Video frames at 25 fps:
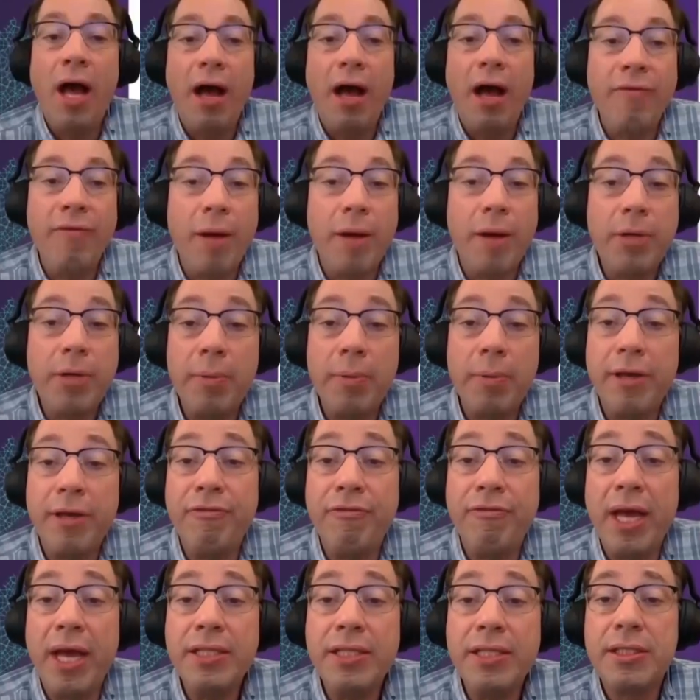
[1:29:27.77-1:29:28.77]
We have
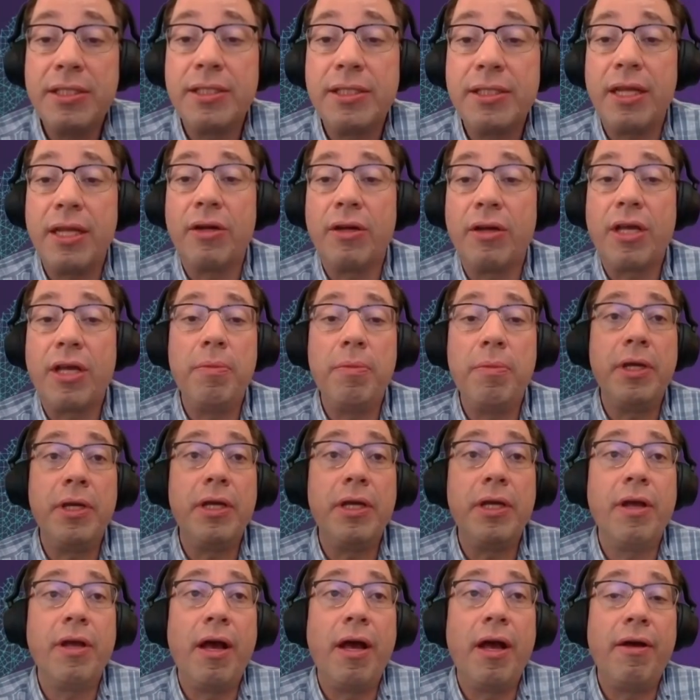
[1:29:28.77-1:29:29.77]
this event
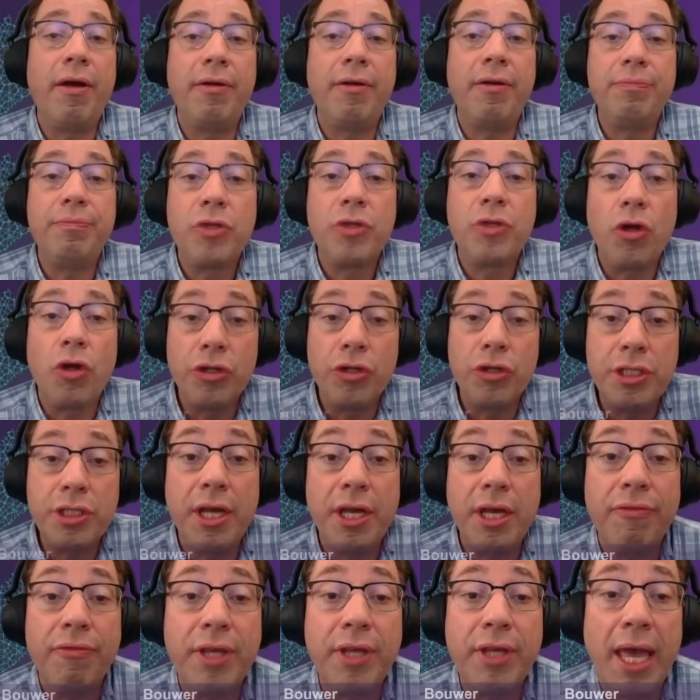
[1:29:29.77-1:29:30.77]
on trust
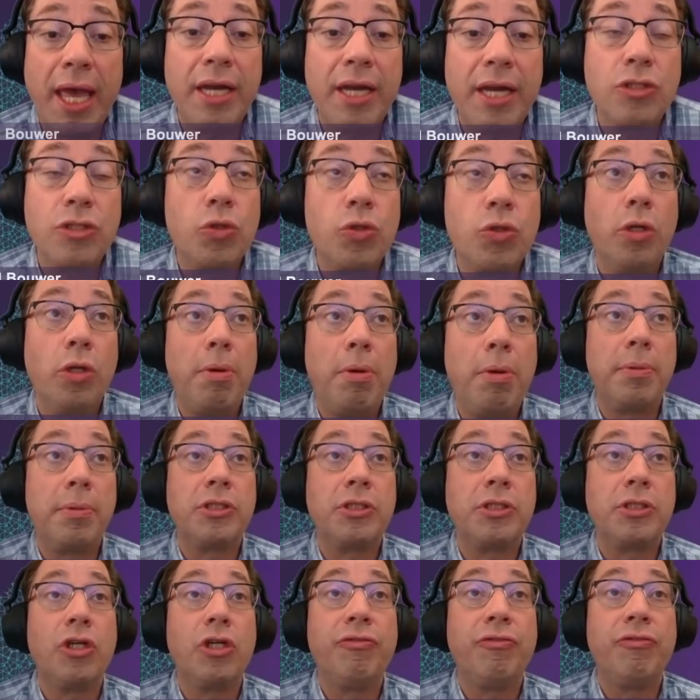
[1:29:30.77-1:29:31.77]
that
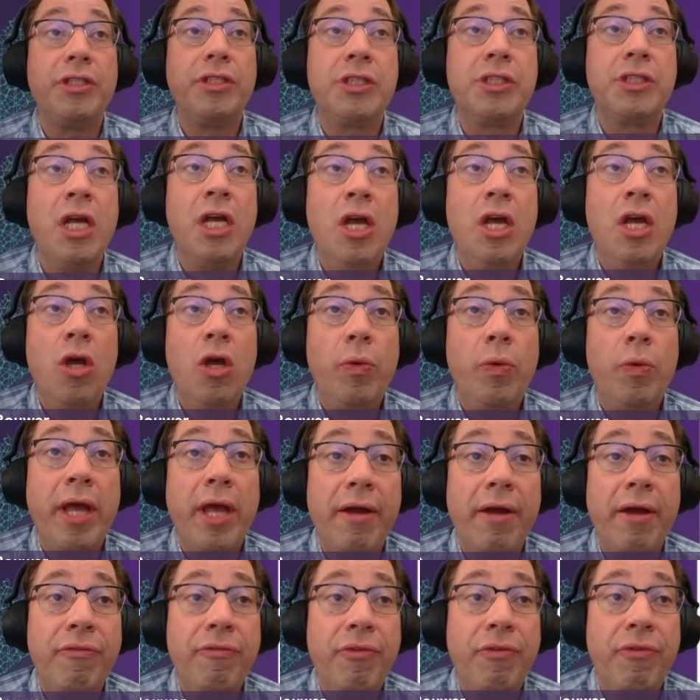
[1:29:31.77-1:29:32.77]
features Edelman
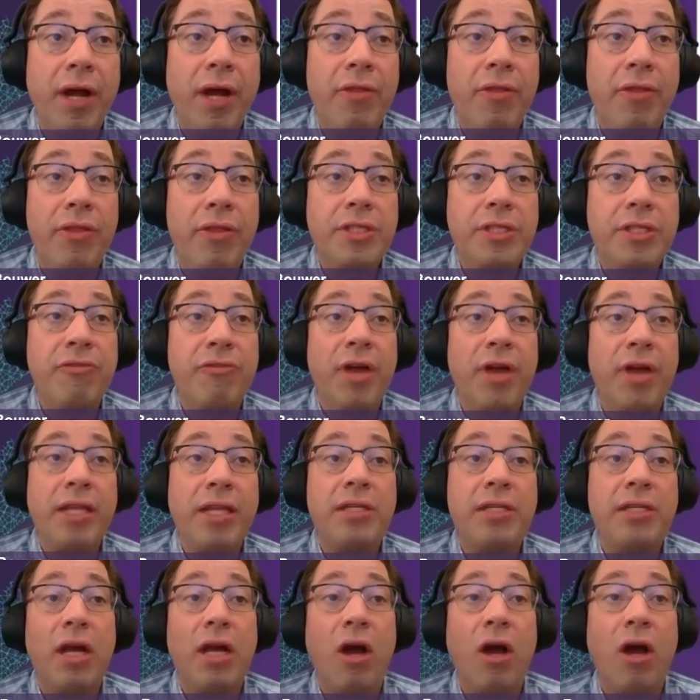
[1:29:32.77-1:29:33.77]
Canada.
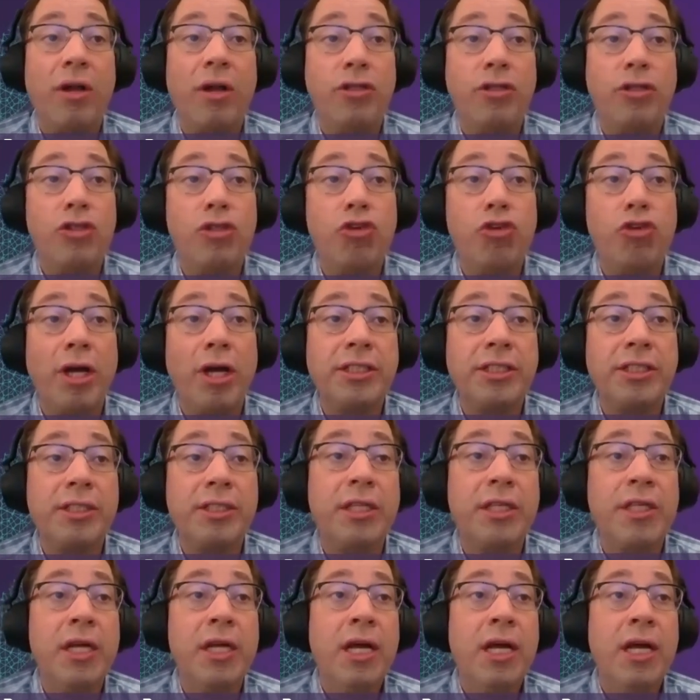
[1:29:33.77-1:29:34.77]
You can find that on
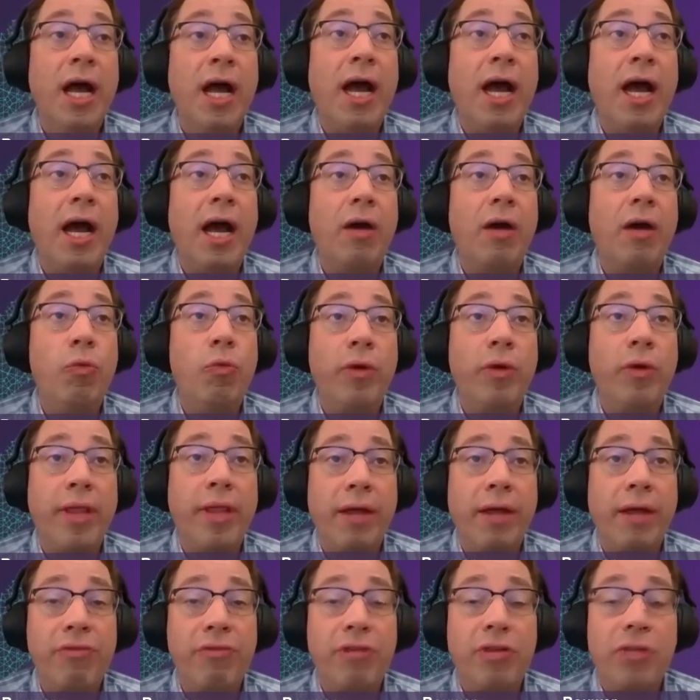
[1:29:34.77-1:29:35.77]
the Canada School
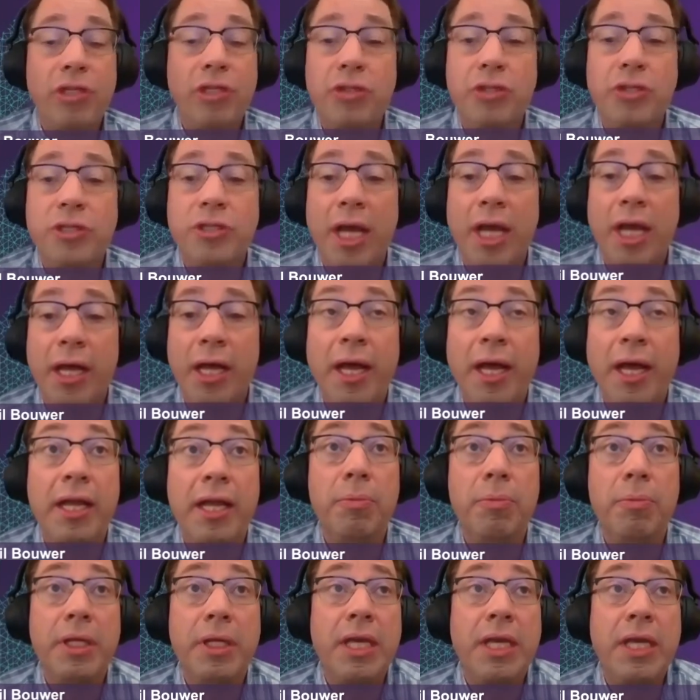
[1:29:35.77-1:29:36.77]
of Public Service
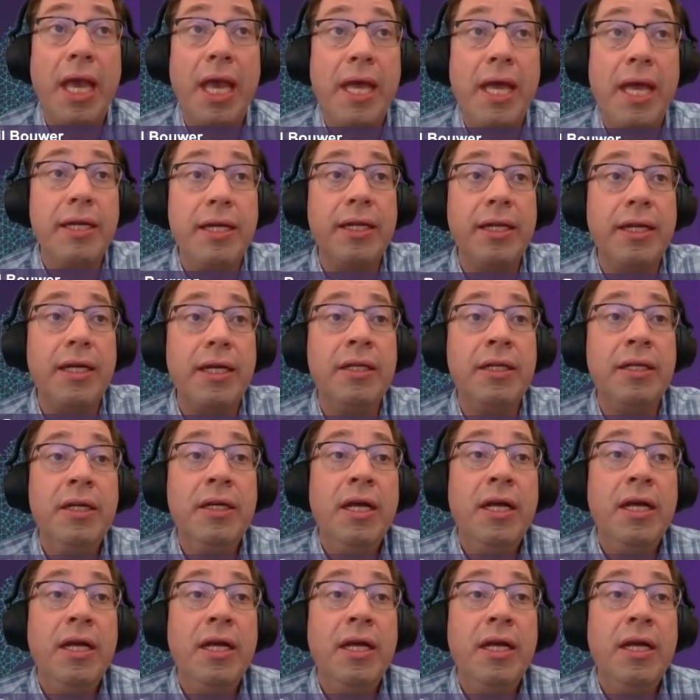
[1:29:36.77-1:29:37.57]
website.